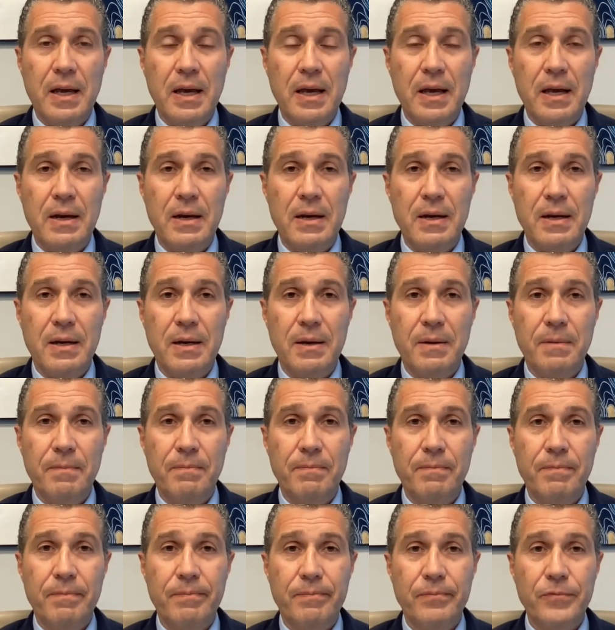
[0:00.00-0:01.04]
And um,
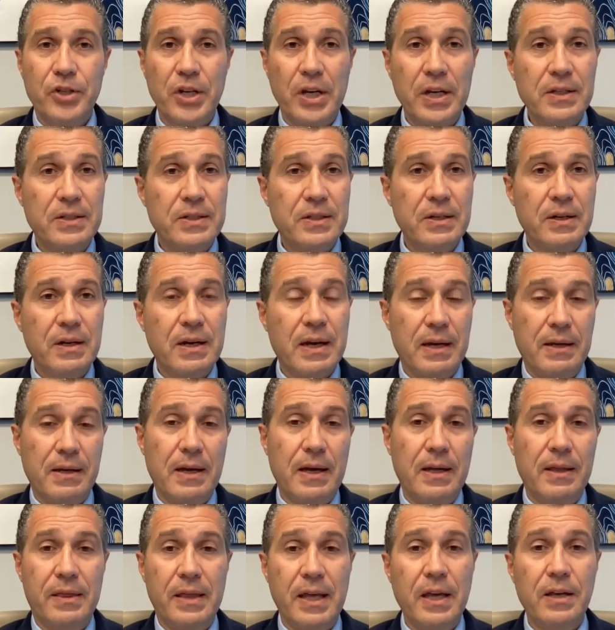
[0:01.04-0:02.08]
Jason, I,
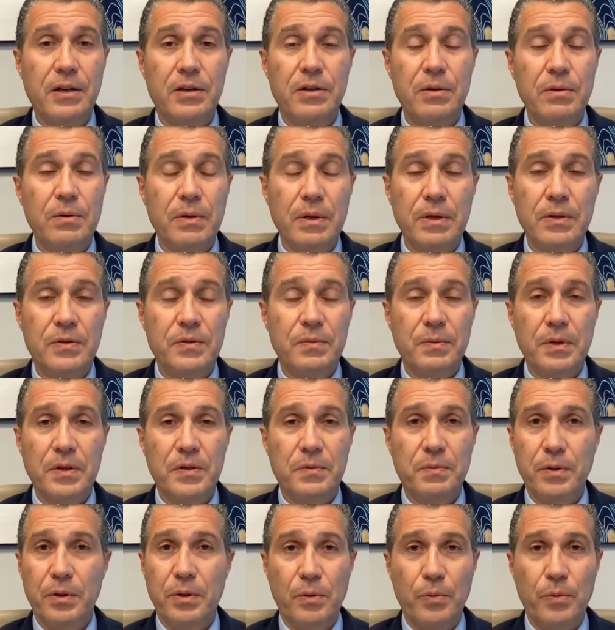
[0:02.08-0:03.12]
I, thank you. It's, it's
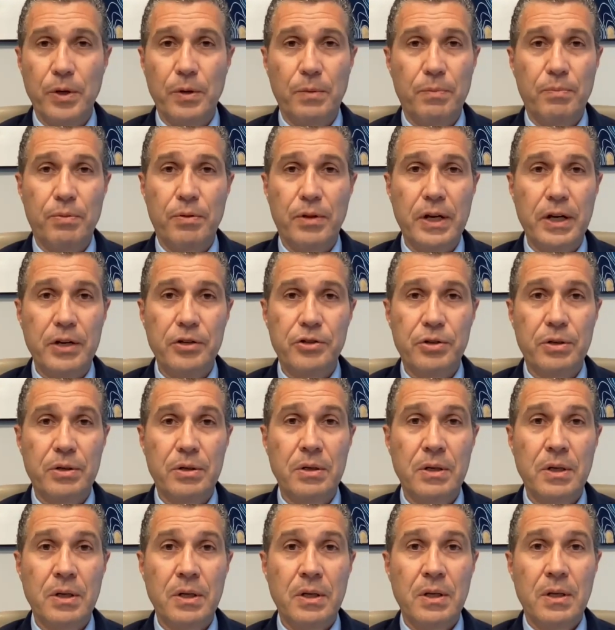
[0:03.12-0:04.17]
been a real
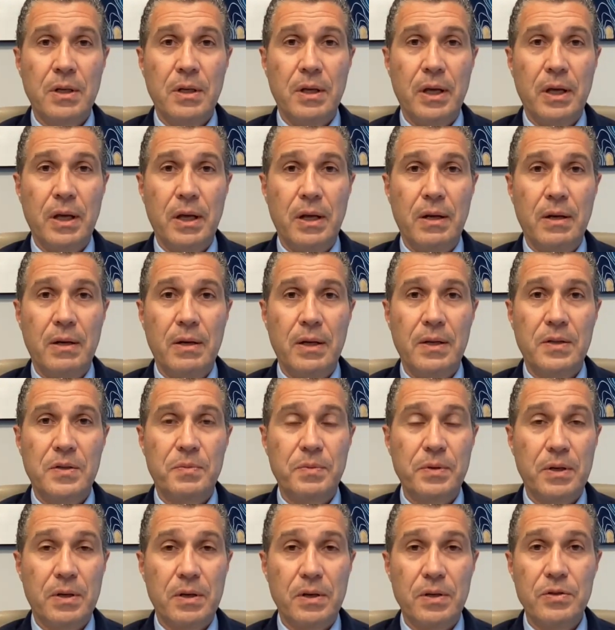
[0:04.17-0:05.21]
pleasure. And it's
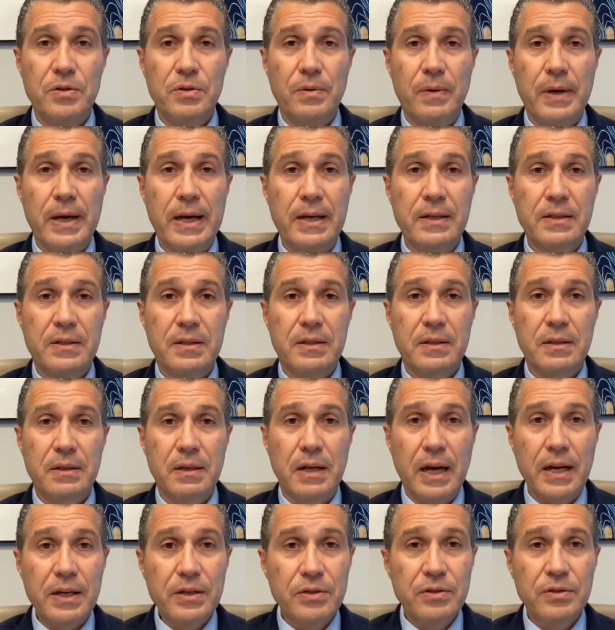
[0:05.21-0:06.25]
because you ask
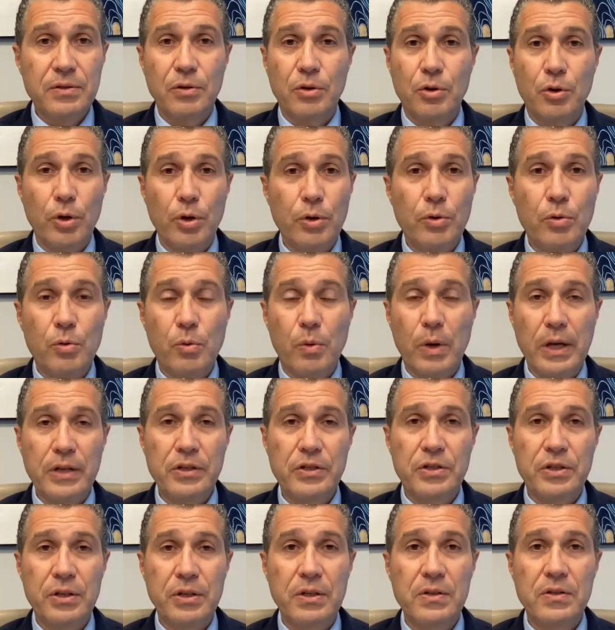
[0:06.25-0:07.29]
nice, good
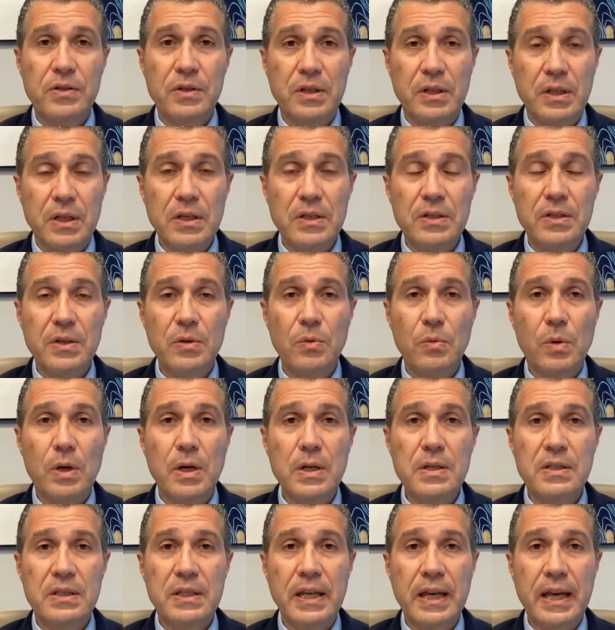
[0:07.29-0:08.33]
questions, easy
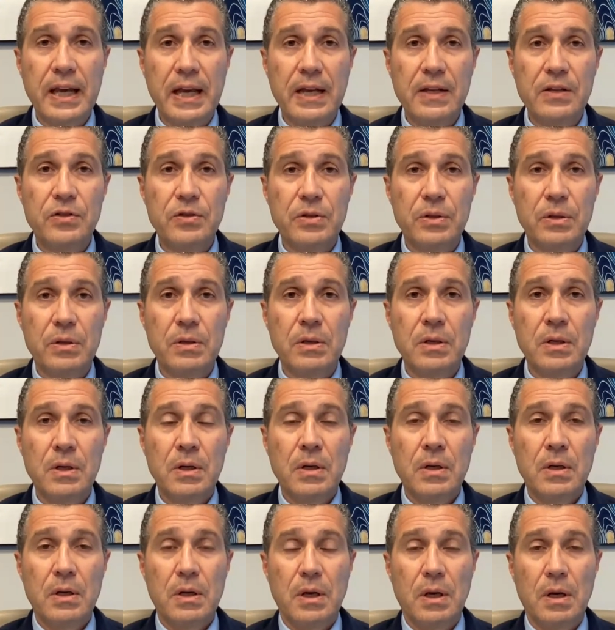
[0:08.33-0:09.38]
ones to answer,
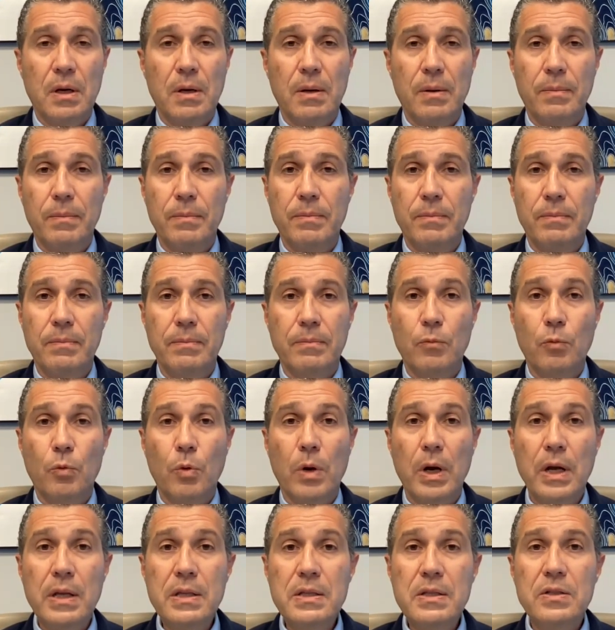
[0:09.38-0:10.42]
um,
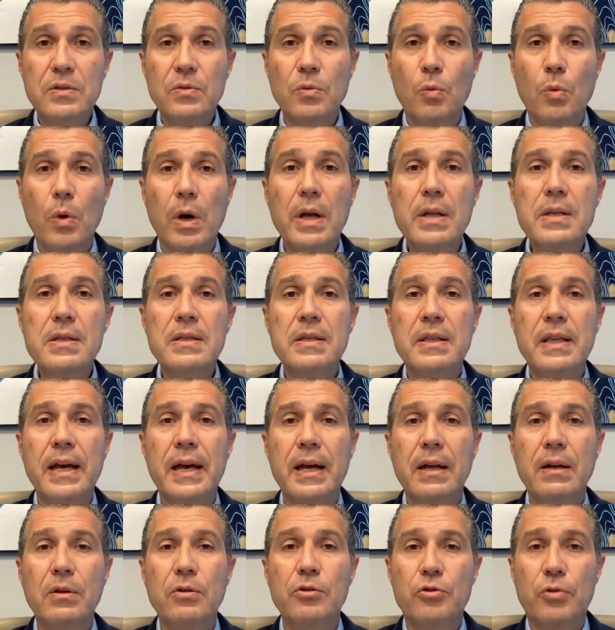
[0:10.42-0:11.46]
ones, ones
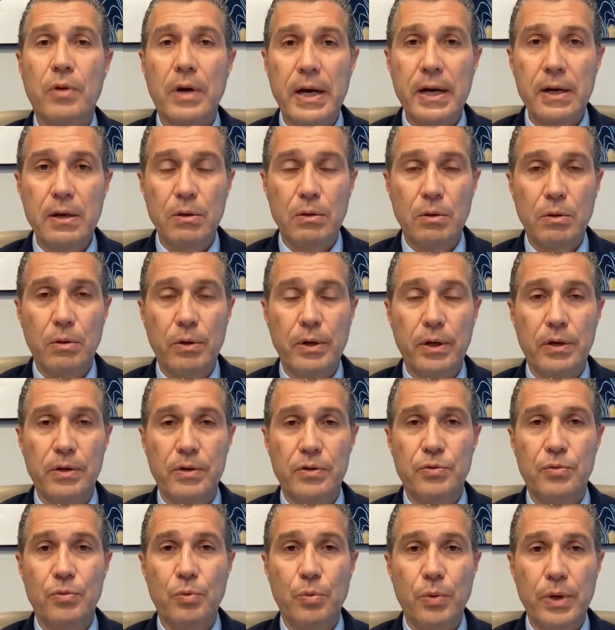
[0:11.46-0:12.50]
that trial
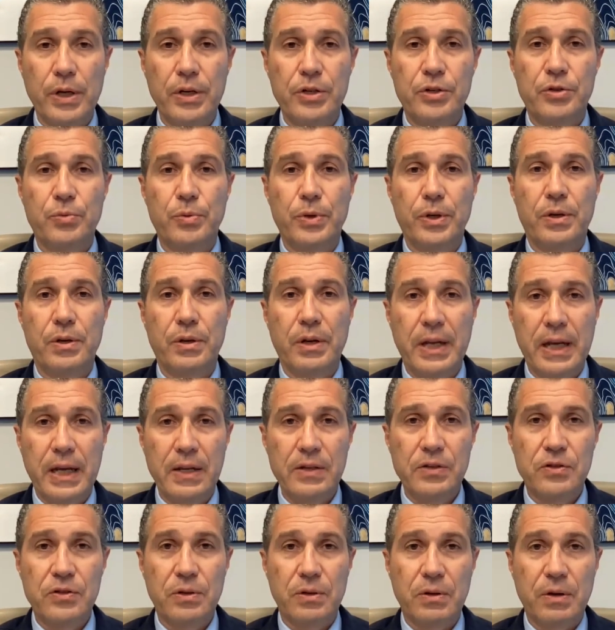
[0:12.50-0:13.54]
lawyers wish we could
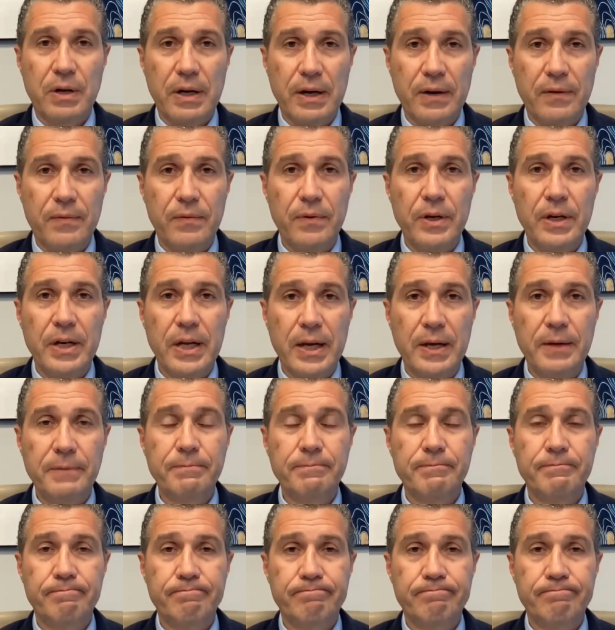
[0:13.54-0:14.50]
answer every day.